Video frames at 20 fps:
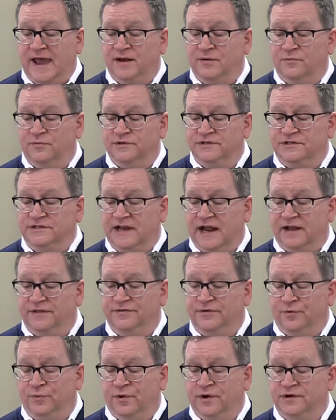Adam was
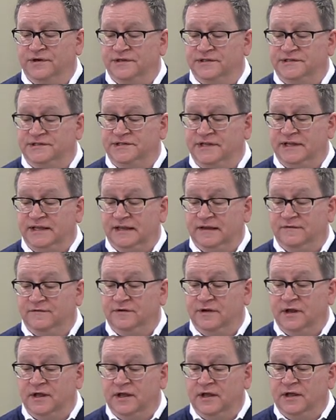not the one
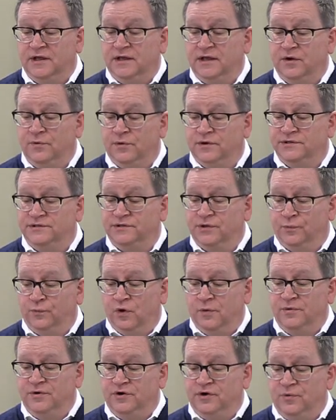deceived. It was the
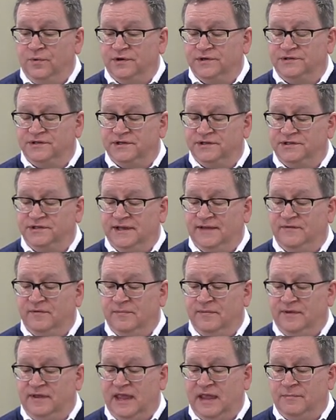woman who was deceived
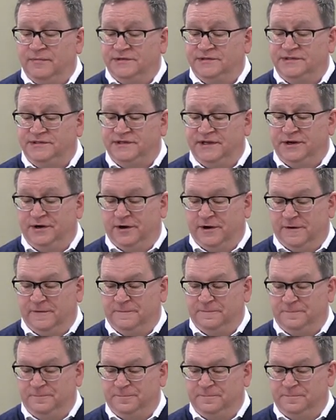and became a sinner.